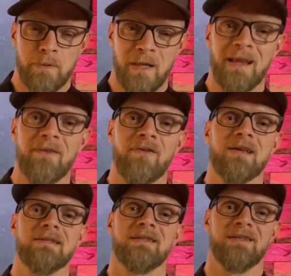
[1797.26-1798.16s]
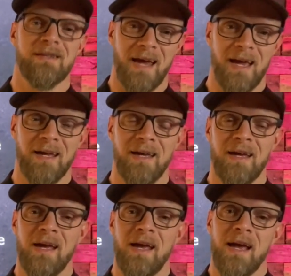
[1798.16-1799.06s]
deliver us today.
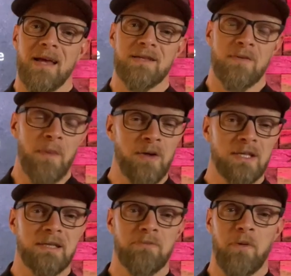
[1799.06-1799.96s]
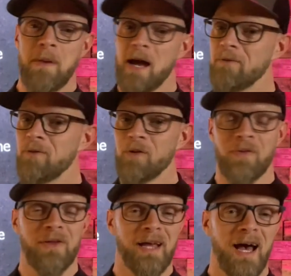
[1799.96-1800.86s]
And so Moses went back and
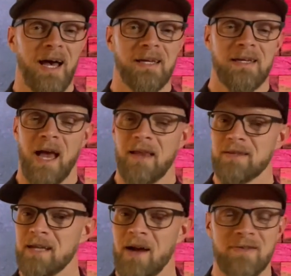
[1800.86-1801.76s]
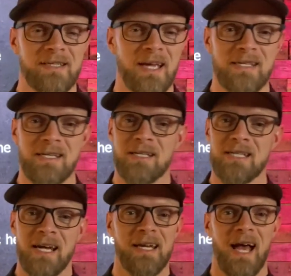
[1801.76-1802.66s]
forth with God and had this conversation.
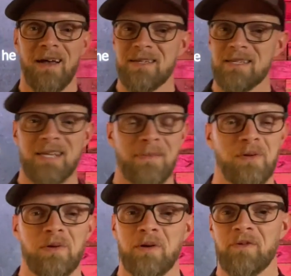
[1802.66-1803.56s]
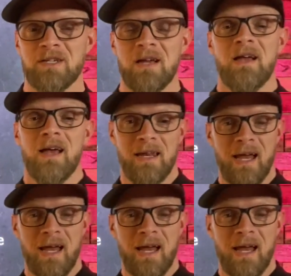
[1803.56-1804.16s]
Check it out, Exodus chapter 3 and